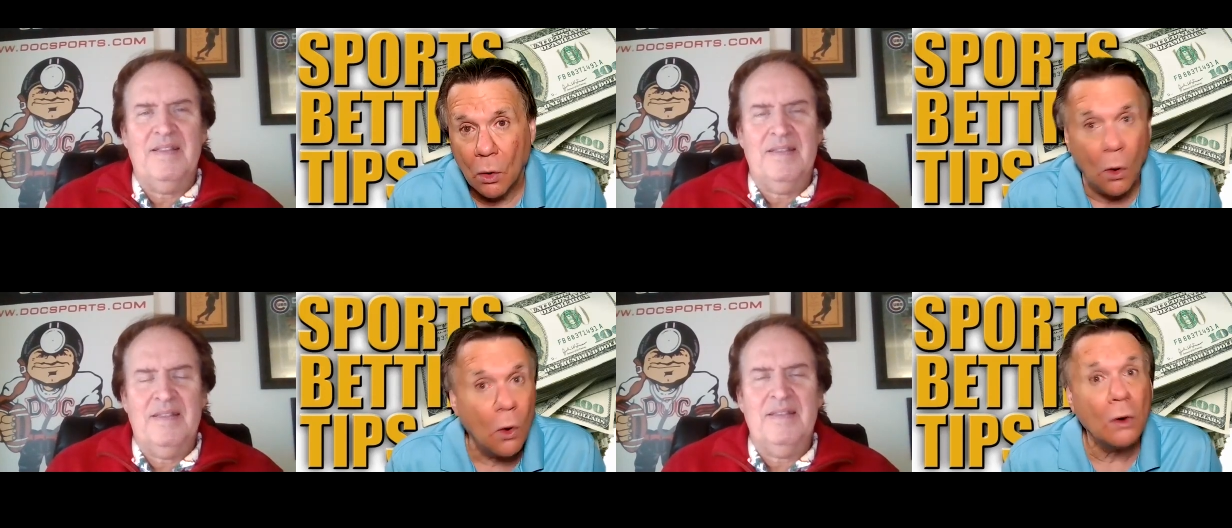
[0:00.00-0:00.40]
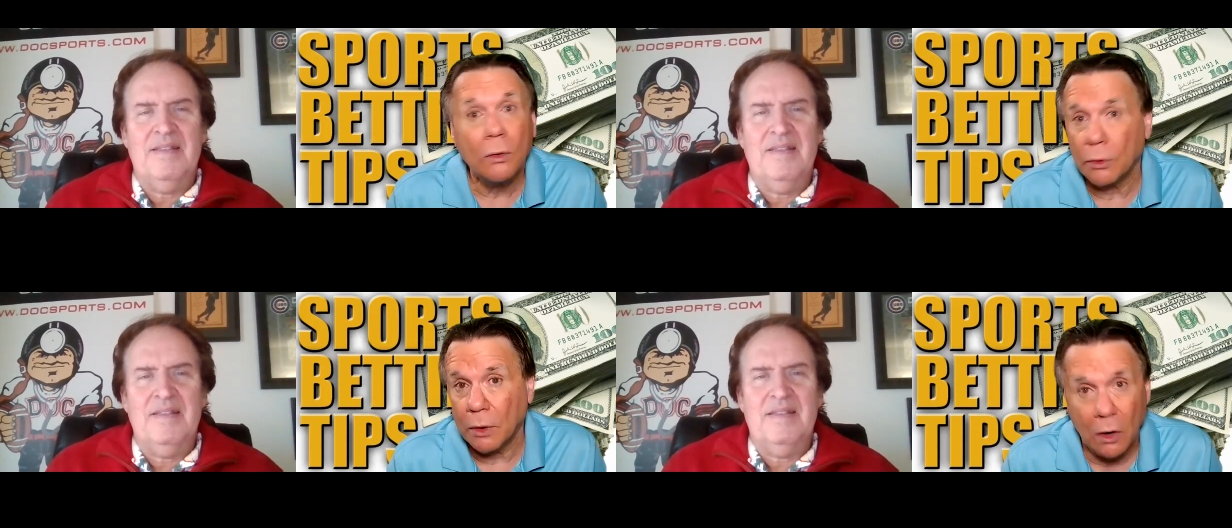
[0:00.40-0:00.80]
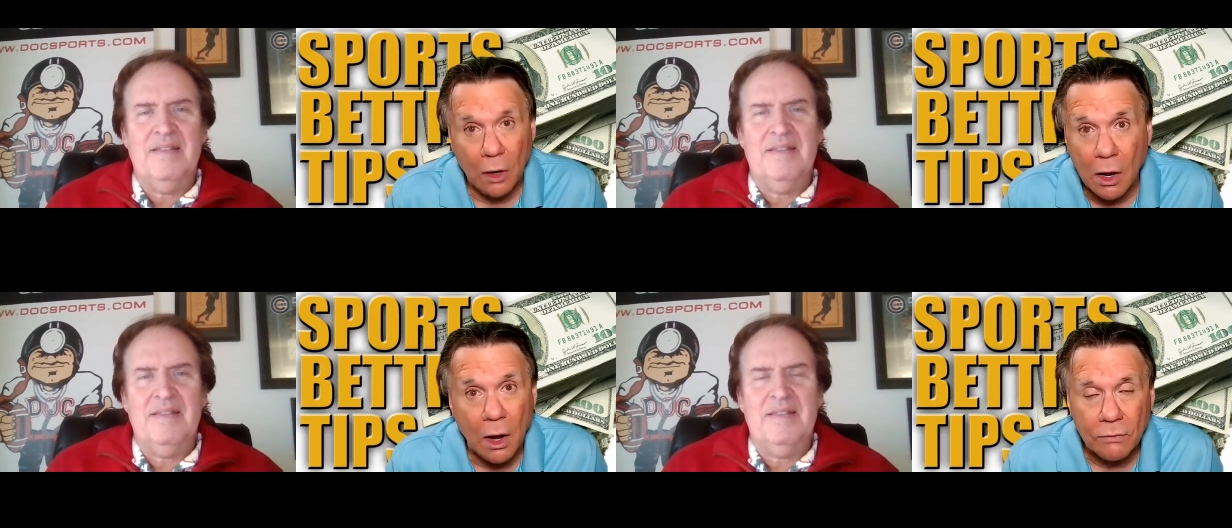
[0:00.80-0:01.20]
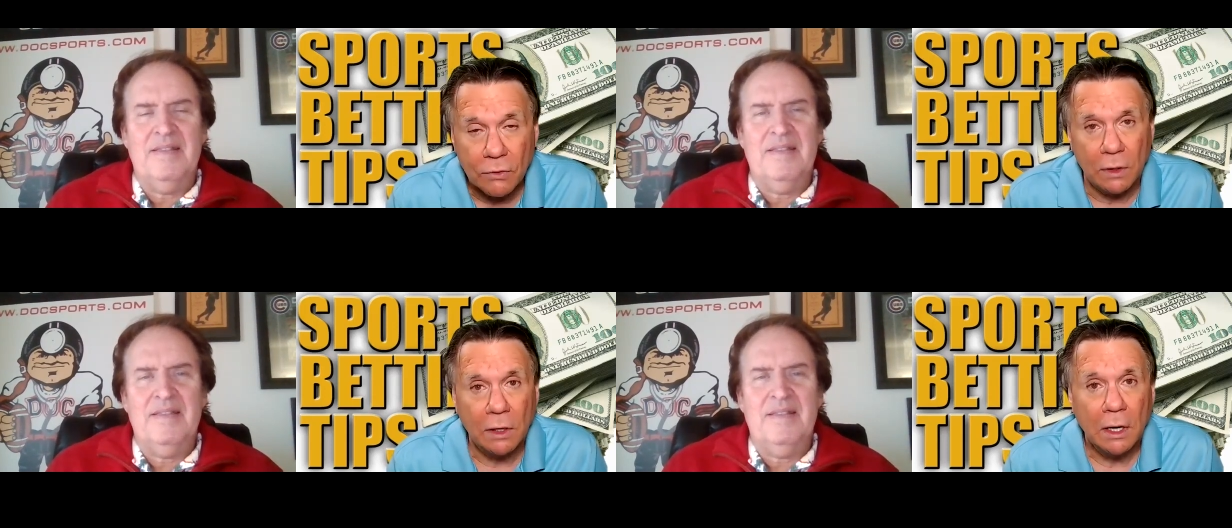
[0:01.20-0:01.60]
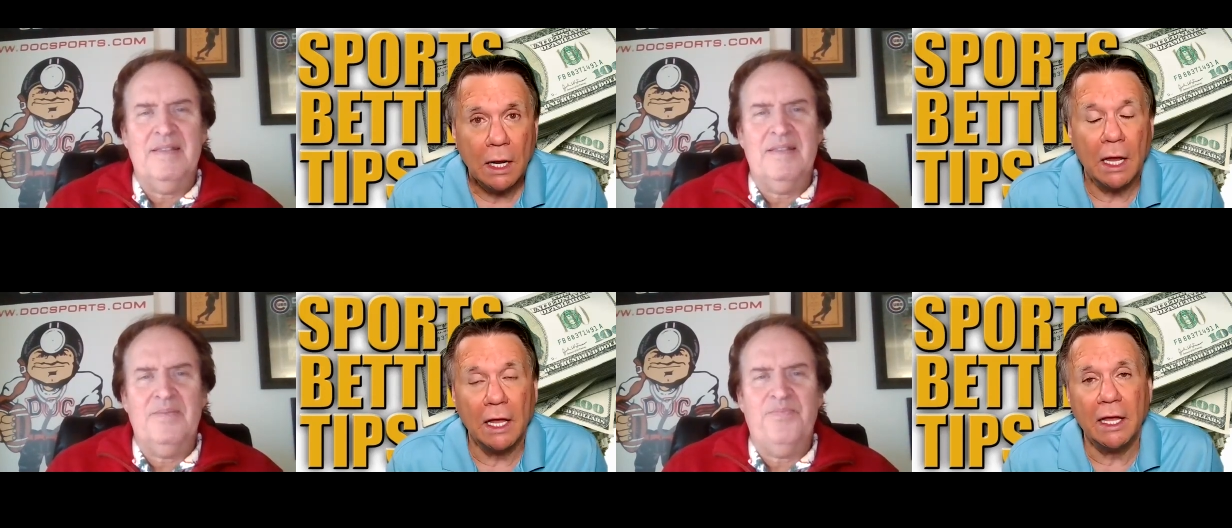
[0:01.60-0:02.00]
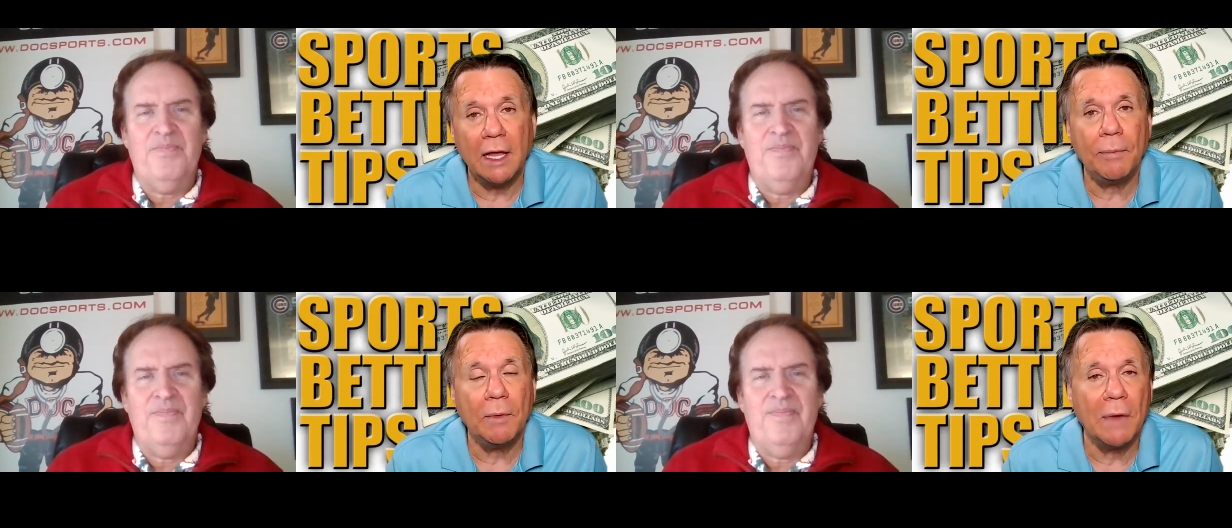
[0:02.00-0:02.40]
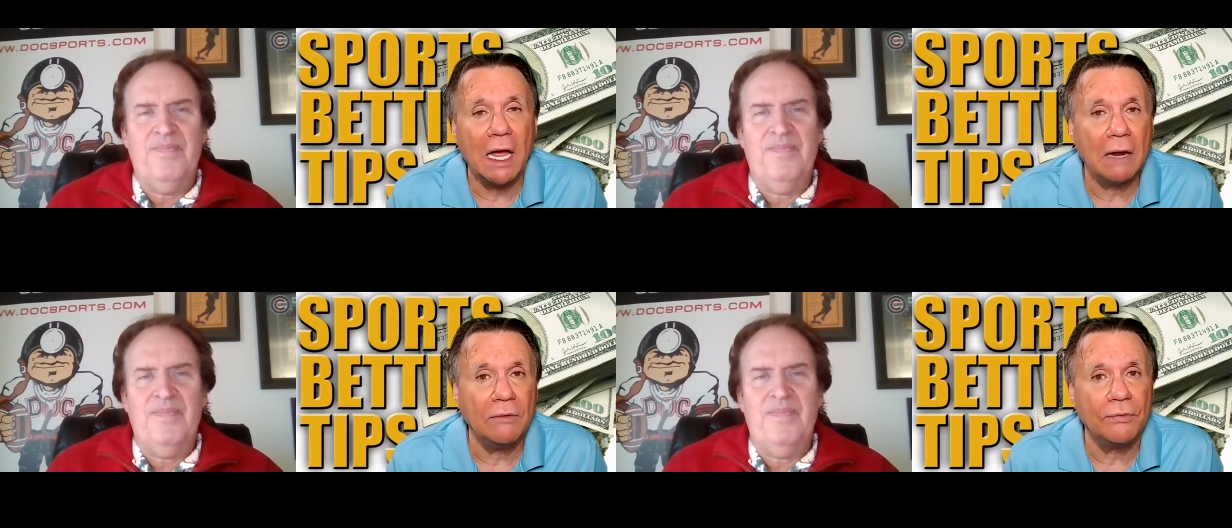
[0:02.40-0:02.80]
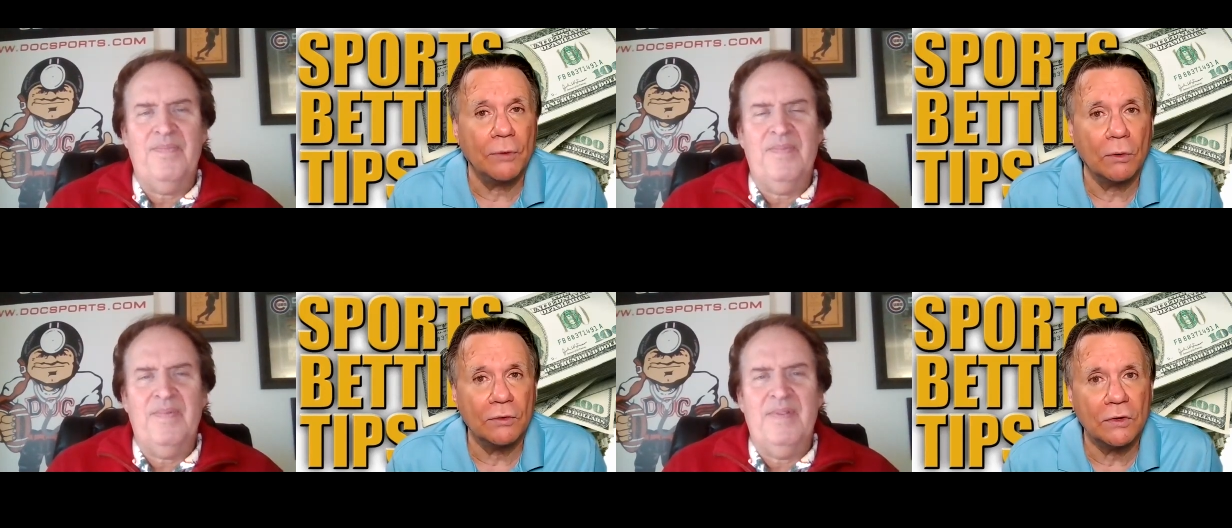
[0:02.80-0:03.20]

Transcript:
Speaker 1: or they're going to cover. And keep in mind, folks,